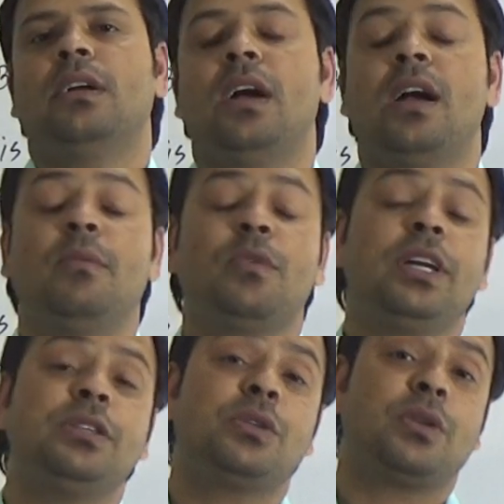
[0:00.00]
I am
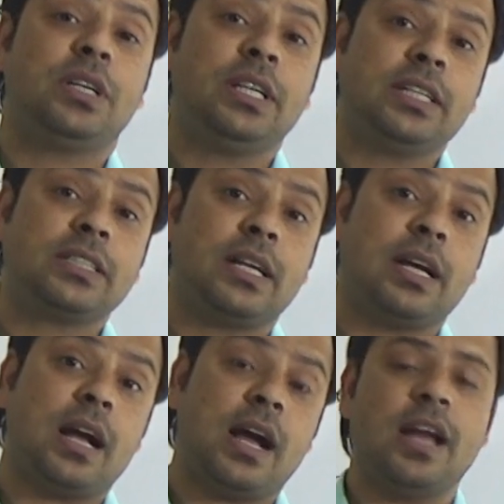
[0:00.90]
going to conduct
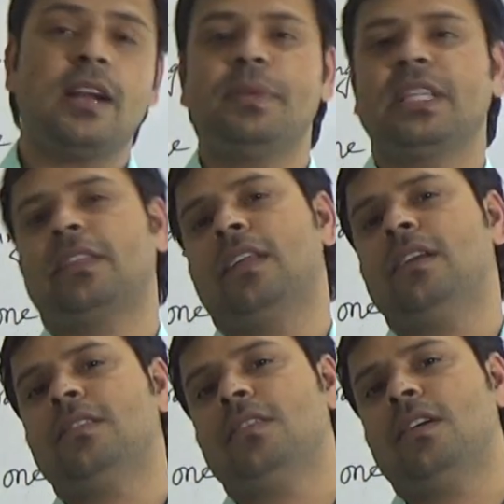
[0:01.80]
a higher math
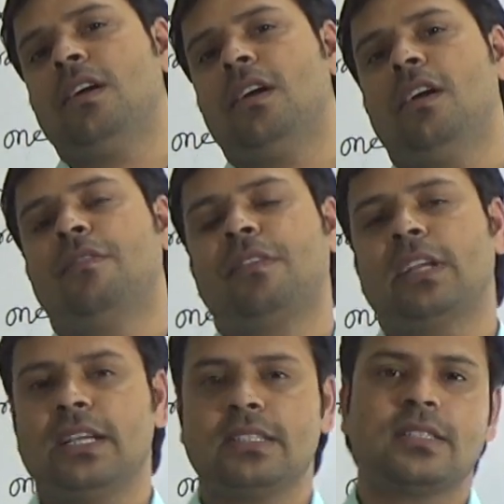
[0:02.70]
class of
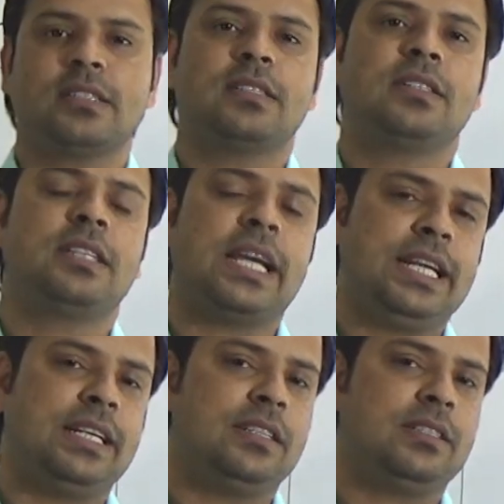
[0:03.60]
class
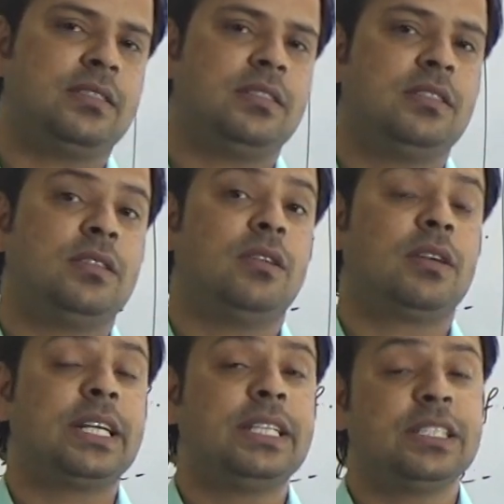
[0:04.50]
9.
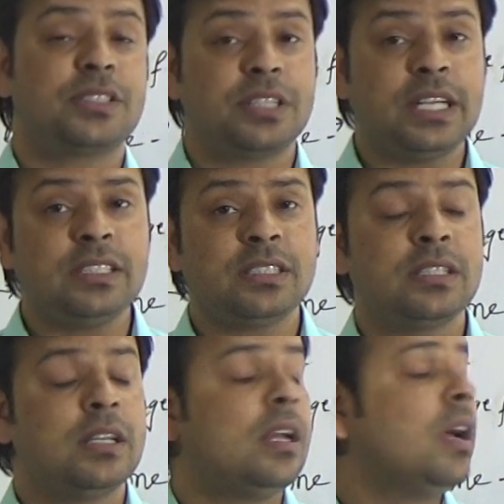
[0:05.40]
Okay dear students,
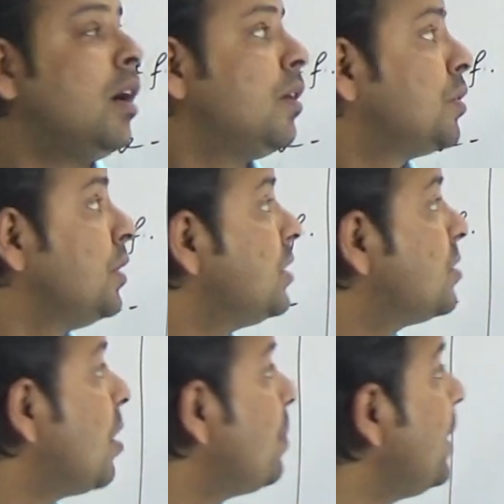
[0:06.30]
our today's
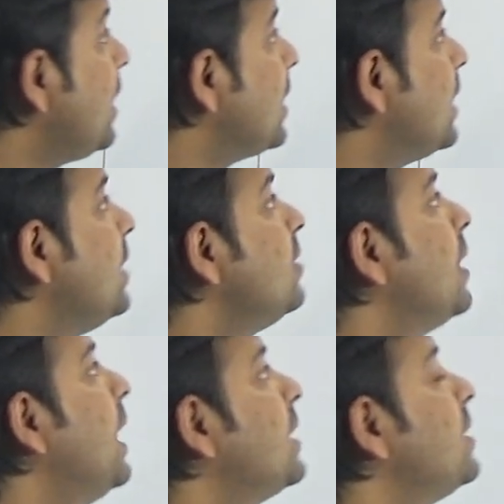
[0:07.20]
topic is
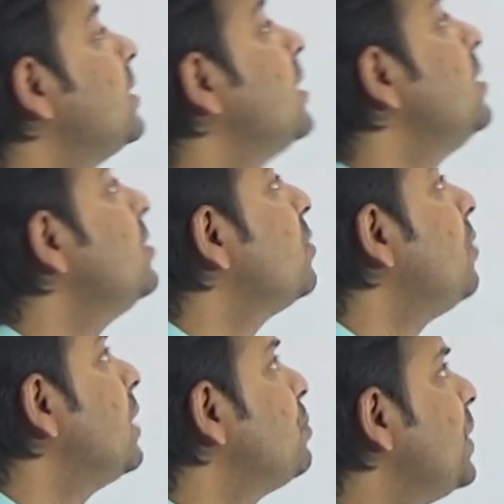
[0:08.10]
exercise
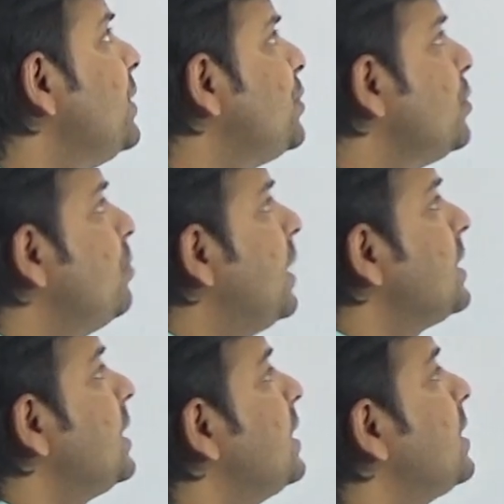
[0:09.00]
1.2
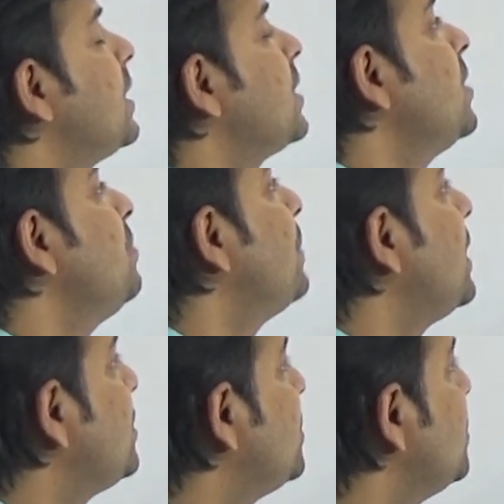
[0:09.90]
basic discussion
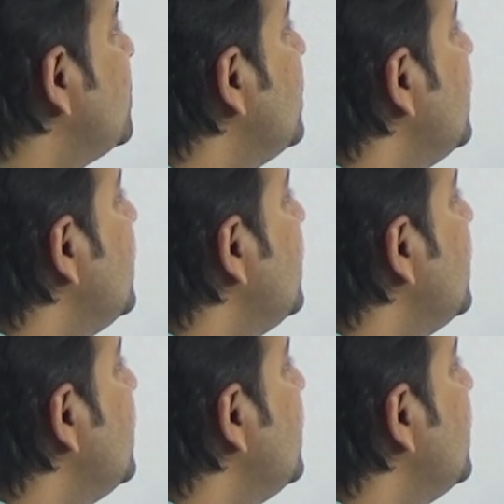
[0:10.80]
part 2.